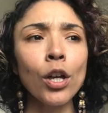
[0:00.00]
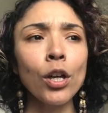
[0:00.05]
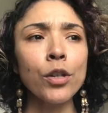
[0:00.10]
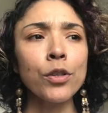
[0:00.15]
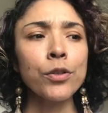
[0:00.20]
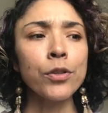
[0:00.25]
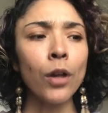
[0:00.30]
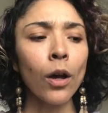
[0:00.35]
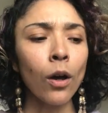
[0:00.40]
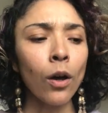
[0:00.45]

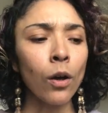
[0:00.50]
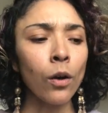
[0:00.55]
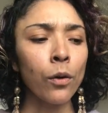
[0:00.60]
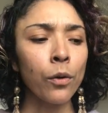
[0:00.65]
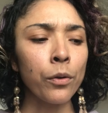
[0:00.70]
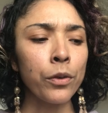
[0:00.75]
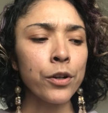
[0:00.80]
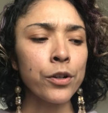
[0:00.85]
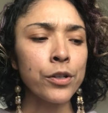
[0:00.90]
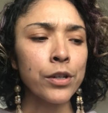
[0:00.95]

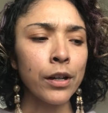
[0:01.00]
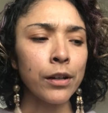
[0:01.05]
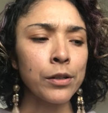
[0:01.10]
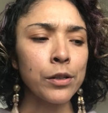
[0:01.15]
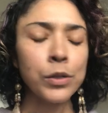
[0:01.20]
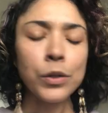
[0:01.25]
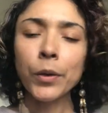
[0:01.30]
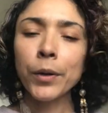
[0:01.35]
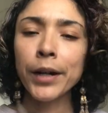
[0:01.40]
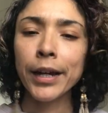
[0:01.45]
So there's a
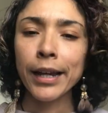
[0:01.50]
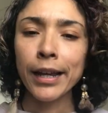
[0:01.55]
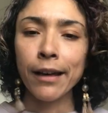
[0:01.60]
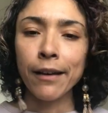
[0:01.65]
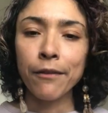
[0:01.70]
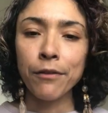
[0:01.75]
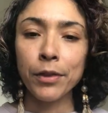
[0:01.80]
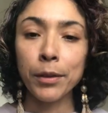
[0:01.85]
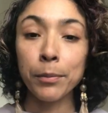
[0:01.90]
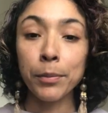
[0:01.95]
story
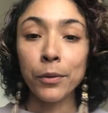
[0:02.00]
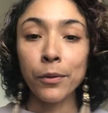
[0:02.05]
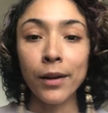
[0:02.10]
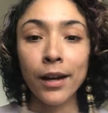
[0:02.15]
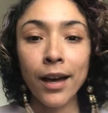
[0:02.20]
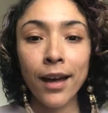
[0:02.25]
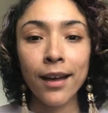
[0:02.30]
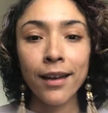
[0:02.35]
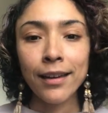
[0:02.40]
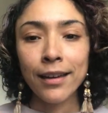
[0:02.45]
of the
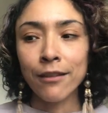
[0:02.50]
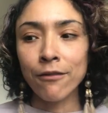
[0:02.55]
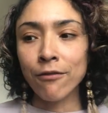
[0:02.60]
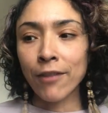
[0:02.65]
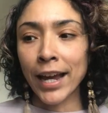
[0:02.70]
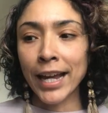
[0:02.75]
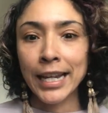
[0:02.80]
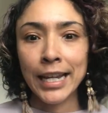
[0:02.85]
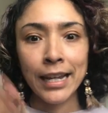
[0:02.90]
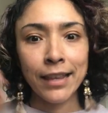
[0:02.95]
Buddha
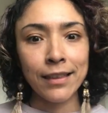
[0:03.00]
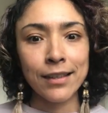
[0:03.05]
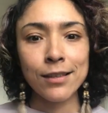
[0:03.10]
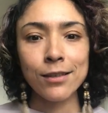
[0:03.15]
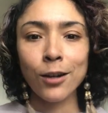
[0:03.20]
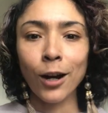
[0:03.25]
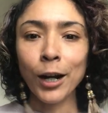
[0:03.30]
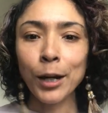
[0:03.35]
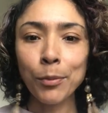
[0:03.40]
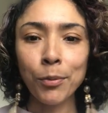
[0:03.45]
inviting this
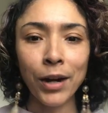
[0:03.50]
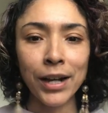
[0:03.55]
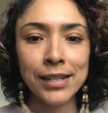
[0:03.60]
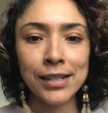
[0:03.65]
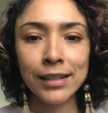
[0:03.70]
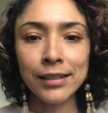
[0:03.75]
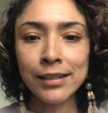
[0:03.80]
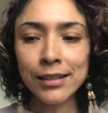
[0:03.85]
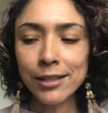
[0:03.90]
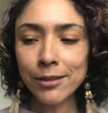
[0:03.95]
dark
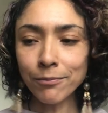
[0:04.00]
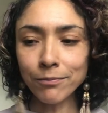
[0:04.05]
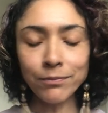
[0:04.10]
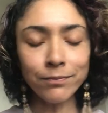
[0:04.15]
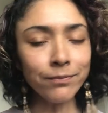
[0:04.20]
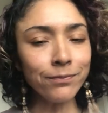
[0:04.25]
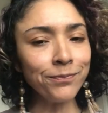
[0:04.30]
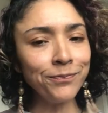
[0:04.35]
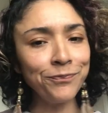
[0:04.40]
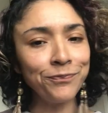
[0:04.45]
presence
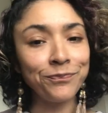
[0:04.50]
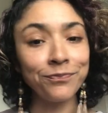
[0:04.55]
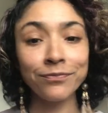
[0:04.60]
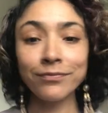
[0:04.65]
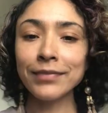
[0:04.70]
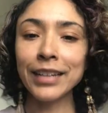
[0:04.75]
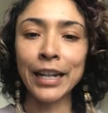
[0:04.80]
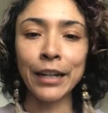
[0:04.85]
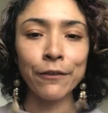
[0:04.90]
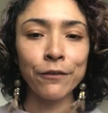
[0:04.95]

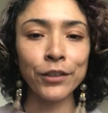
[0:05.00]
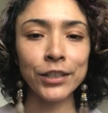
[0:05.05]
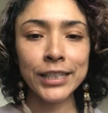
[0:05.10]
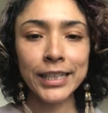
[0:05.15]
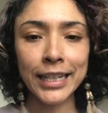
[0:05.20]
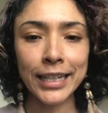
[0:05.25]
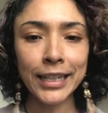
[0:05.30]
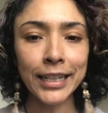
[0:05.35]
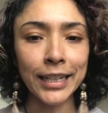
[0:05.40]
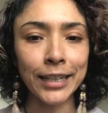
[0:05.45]
in for
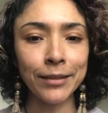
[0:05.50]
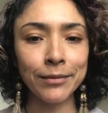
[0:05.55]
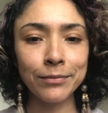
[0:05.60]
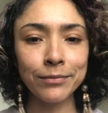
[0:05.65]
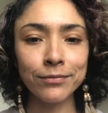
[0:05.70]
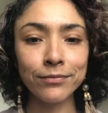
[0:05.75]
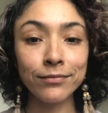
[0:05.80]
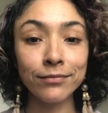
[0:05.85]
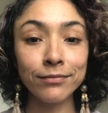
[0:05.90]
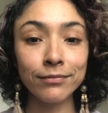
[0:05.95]
tea,
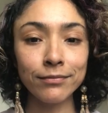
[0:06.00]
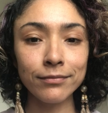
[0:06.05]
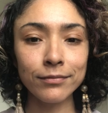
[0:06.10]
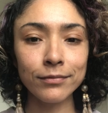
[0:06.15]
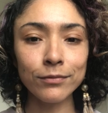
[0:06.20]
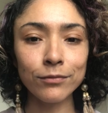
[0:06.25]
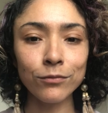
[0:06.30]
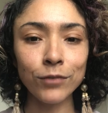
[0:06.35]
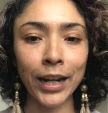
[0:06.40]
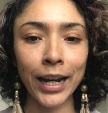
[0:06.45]

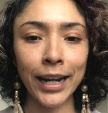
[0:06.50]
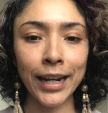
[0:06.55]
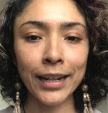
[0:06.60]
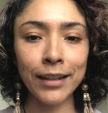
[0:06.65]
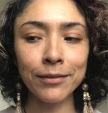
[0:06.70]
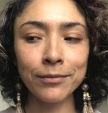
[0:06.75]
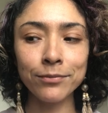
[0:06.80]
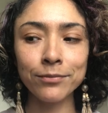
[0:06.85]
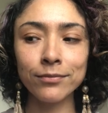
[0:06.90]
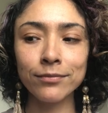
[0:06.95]
right?
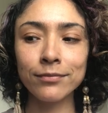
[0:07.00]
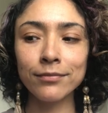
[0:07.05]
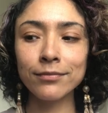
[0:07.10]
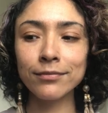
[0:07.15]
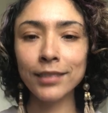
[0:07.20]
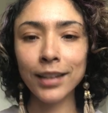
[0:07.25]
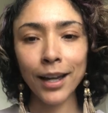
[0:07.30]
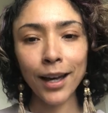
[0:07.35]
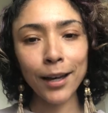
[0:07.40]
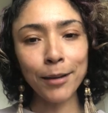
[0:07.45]

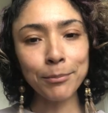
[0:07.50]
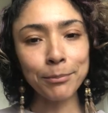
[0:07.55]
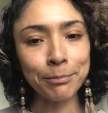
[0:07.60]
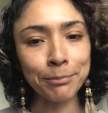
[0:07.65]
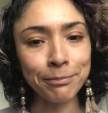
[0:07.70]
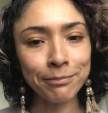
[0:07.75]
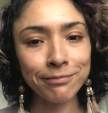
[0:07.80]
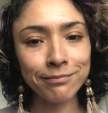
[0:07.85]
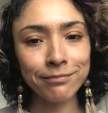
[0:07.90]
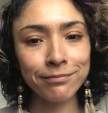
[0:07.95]
Come,
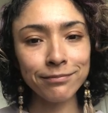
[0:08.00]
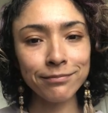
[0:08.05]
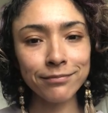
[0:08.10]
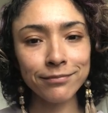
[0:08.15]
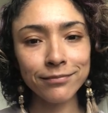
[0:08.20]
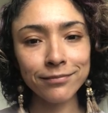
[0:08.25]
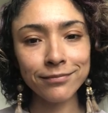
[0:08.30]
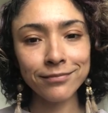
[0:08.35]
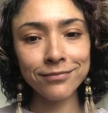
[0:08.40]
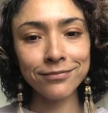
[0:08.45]

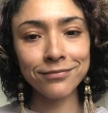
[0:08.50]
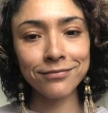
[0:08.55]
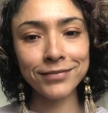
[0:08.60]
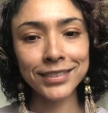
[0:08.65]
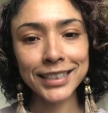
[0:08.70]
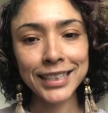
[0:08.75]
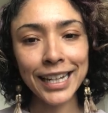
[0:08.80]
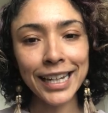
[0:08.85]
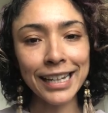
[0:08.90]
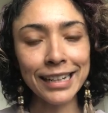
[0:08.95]

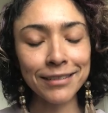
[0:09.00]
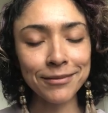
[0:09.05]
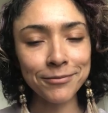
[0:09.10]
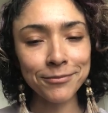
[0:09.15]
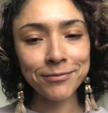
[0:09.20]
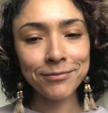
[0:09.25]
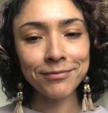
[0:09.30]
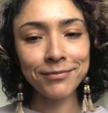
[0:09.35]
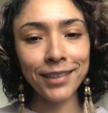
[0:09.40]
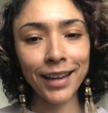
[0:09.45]
sit,
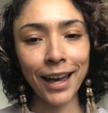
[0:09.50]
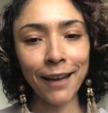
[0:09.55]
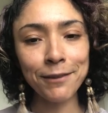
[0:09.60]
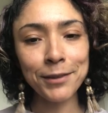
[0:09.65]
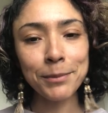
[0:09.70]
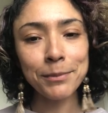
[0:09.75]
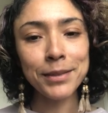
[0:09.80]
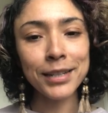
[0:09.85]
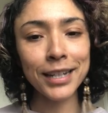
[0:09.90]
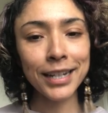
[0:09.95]
have
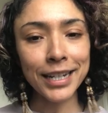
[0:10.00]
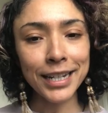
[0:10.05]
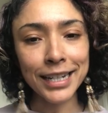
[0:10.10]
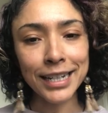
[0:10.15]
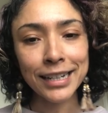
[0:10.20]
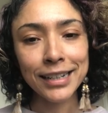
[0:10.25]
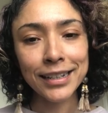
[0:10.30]
some tea.